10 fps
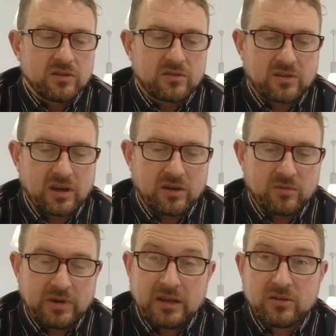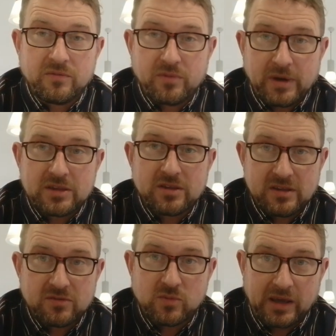So we had
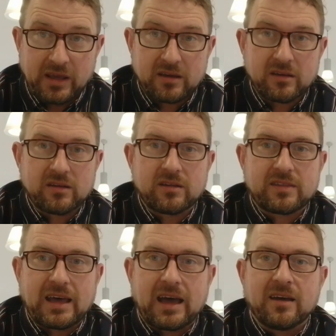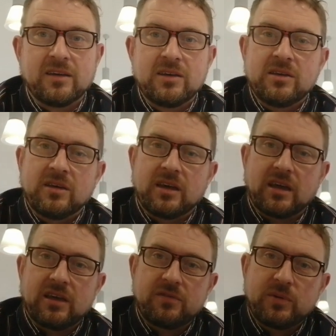confirmation this week that
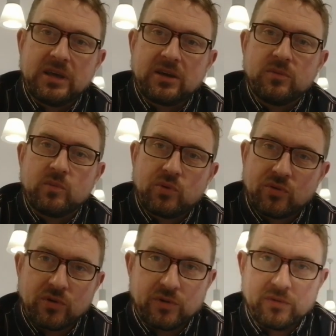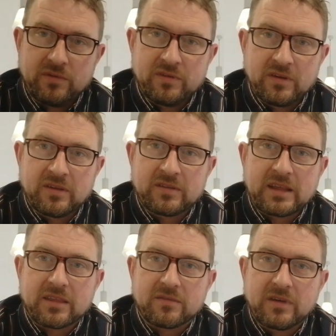if we can prove
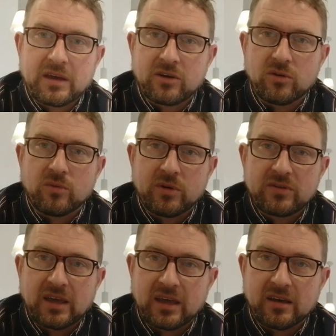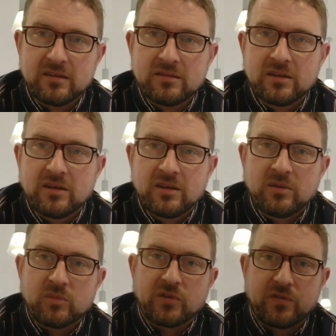that the vehicle was here
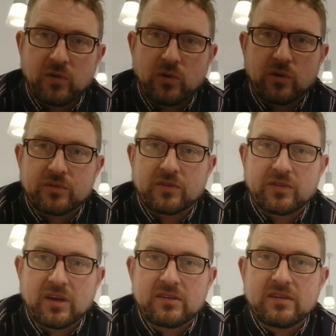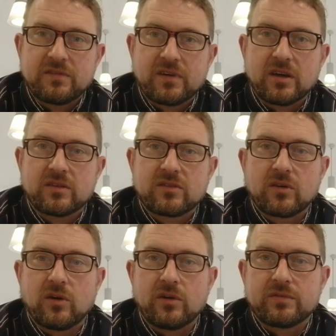before the 31st
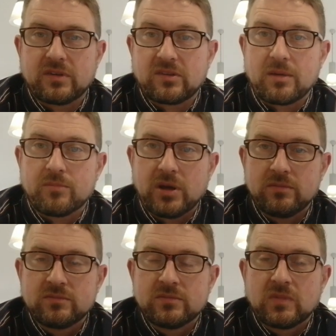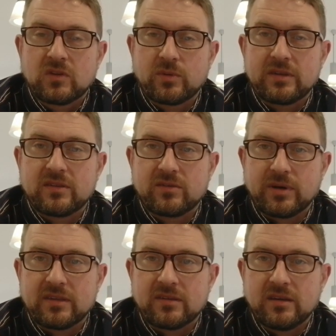of December
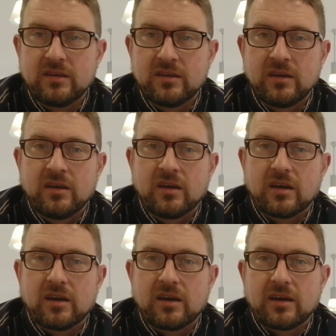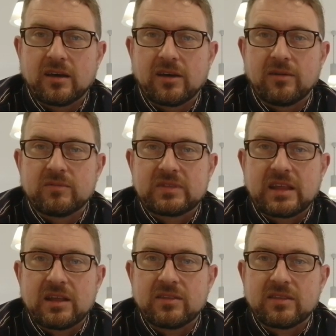2020,
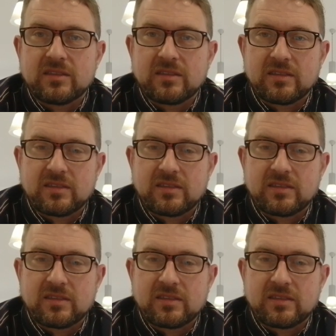then